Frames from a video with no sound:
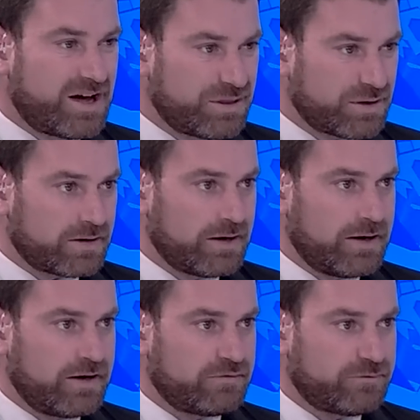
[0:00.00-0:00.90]
other
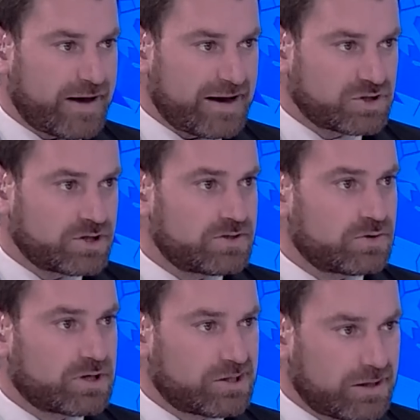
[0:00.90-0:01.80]
factions
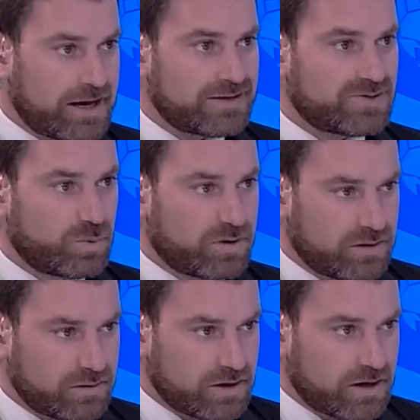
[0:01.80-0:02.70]
or clans
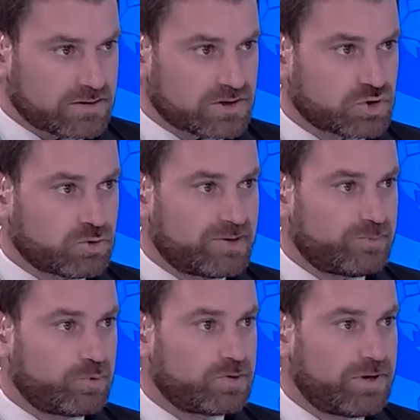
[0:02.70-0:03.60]
within the Gaza
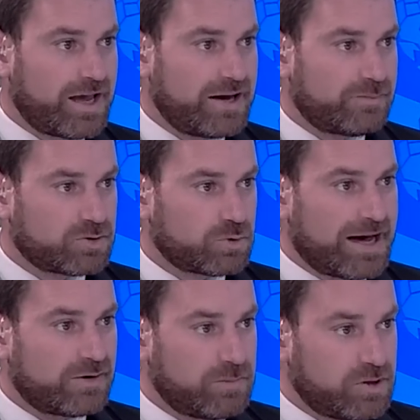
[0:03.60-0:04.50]
Strip would be able to
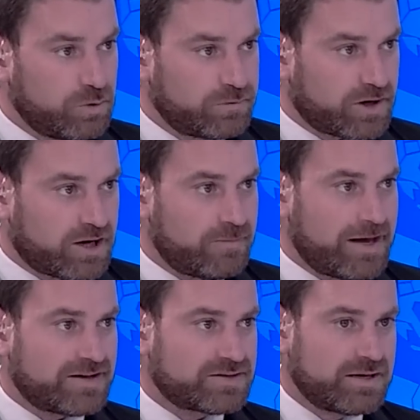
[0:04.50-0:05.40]
outmaneuver
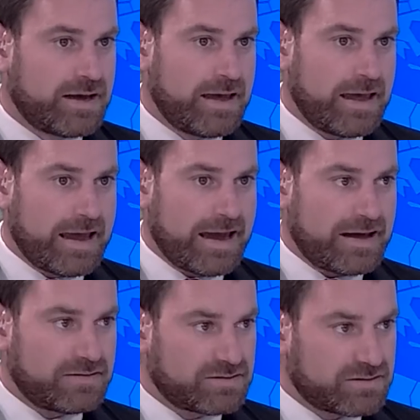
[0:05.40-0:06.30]
Hamas
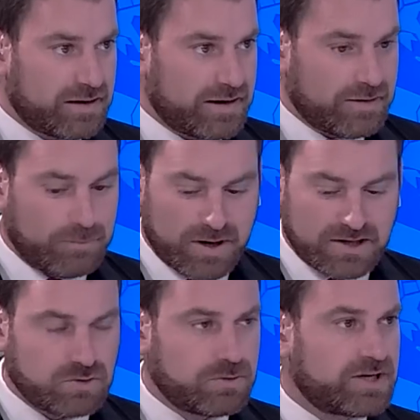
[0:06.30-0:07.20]
and by
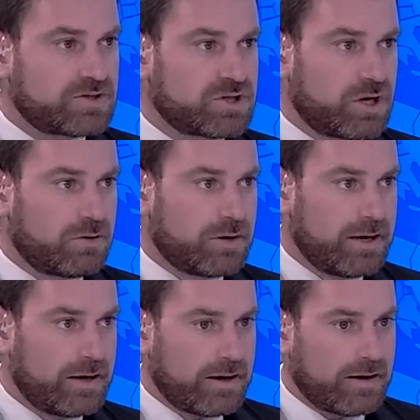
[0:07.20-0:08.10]
doing so
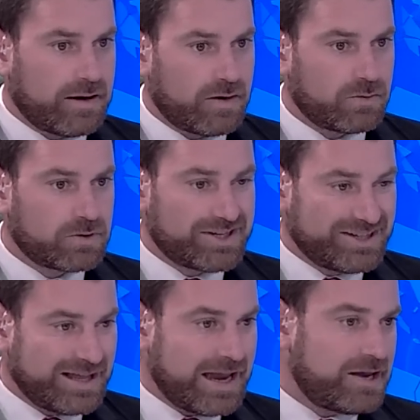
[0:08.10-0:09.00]

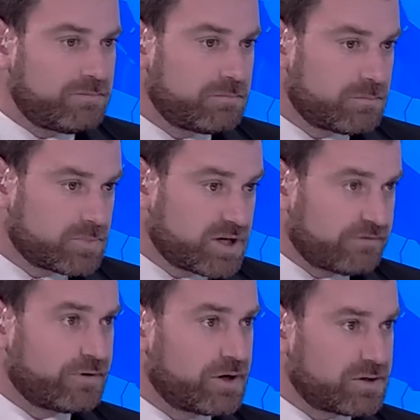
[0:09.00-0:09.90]
claim
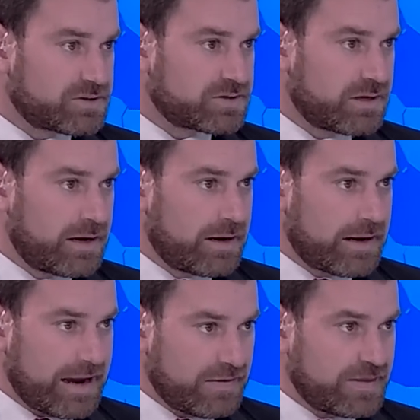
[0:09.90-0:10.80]
governance,
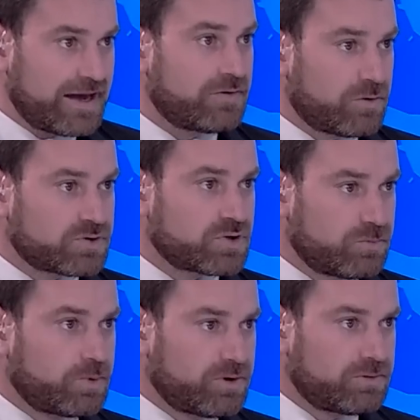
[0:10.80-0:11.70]
and then also
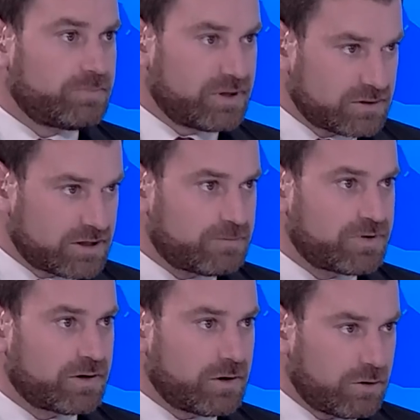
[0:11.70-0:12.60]
build up
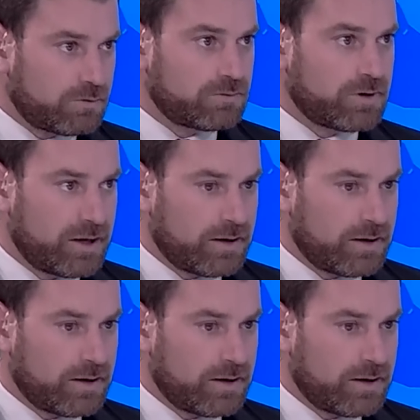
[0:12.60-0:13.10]
their own